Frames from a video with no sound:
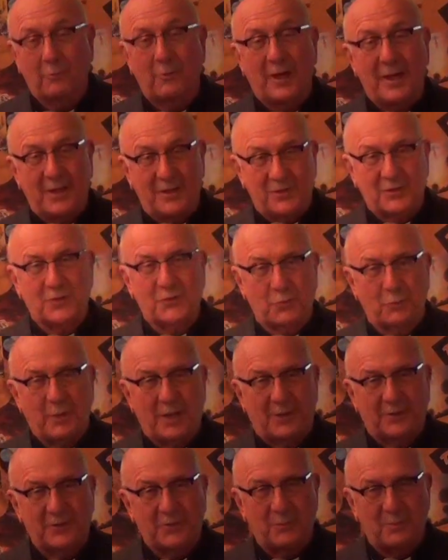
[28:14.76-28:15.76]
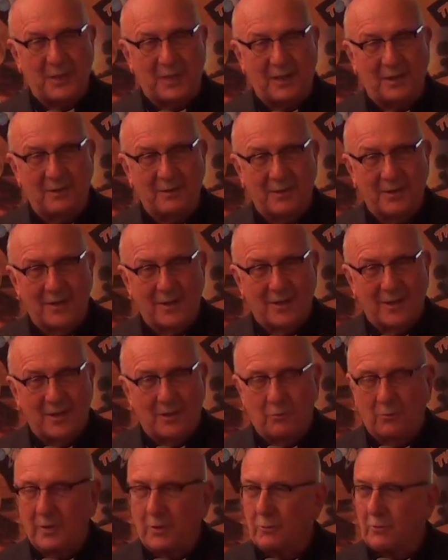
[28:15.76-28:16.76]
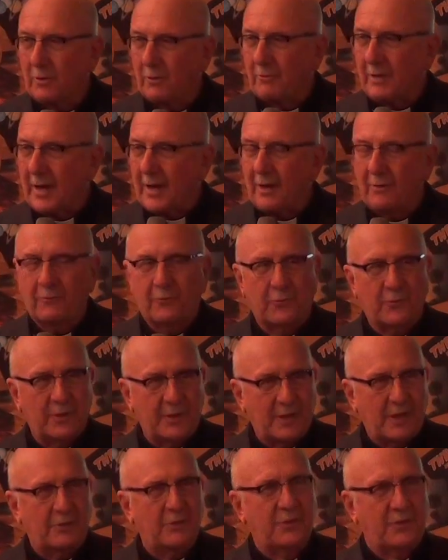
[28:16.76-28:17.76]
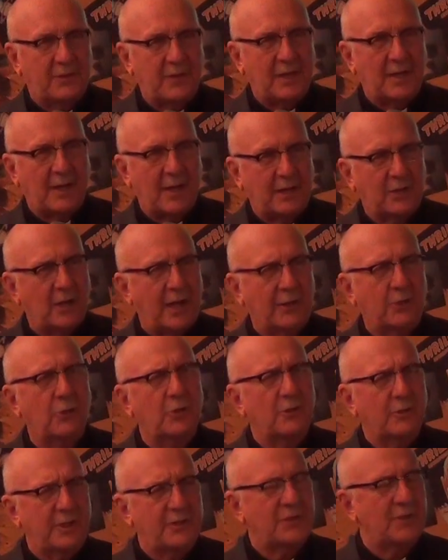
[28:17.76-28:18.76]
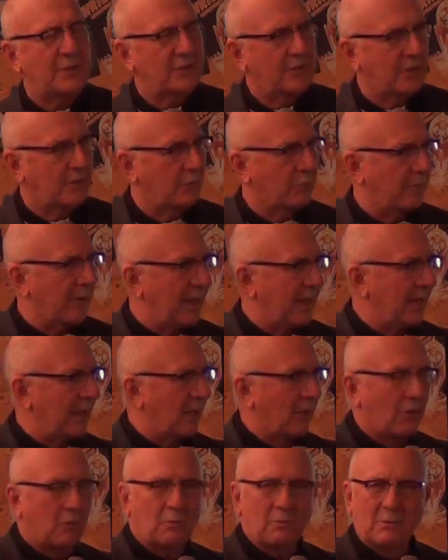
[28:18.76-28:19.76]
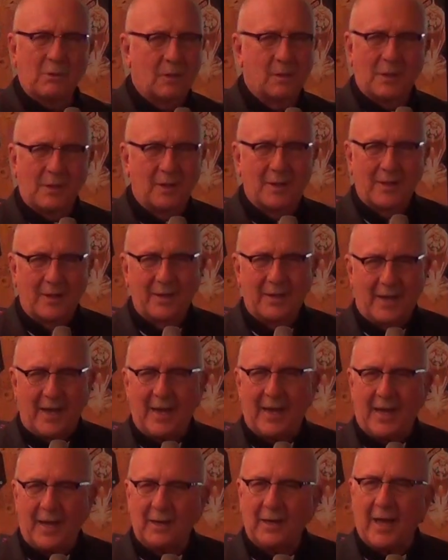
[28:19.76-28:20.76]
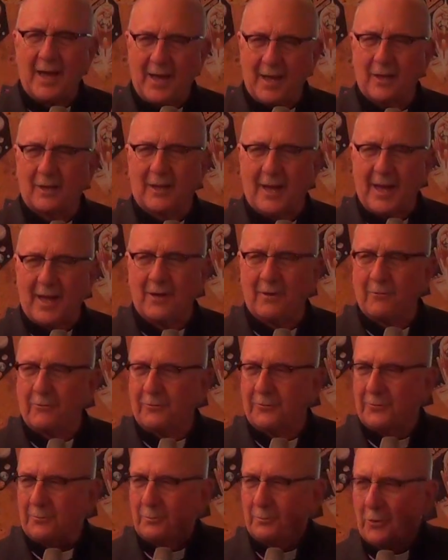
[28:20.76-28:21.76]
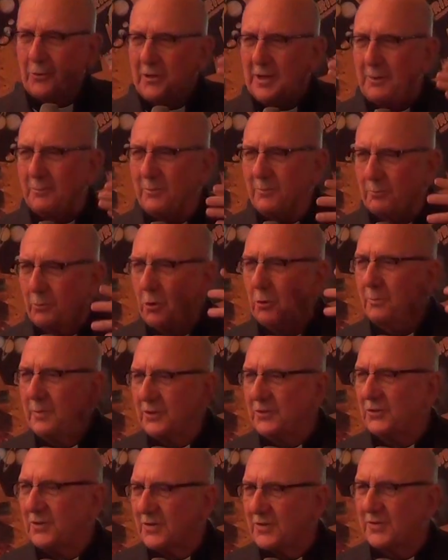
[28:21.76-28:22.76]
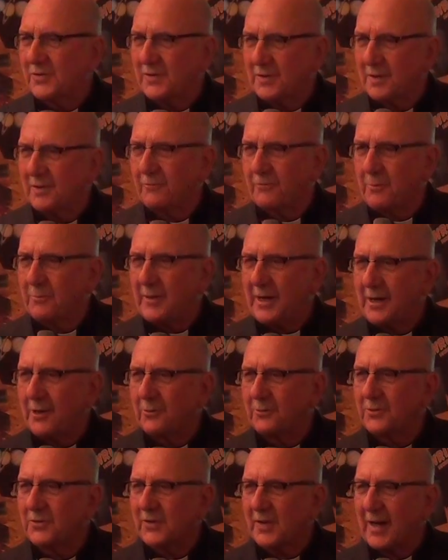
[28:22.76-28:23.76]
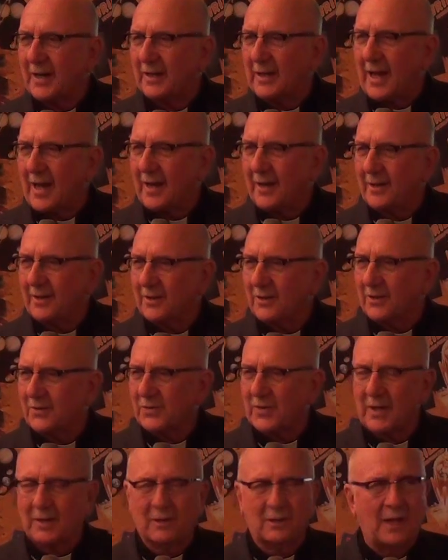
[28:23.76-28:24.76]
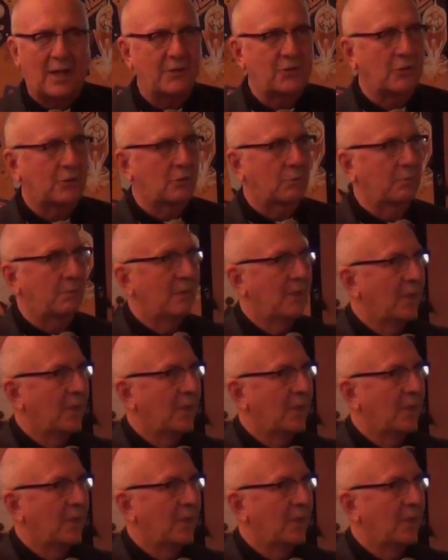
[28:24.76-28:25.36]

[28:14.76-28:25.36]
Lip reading: ways as well to me. We were around for another thing. I couldn't listen to the radio. I had a lot of prohibitions from my own psychological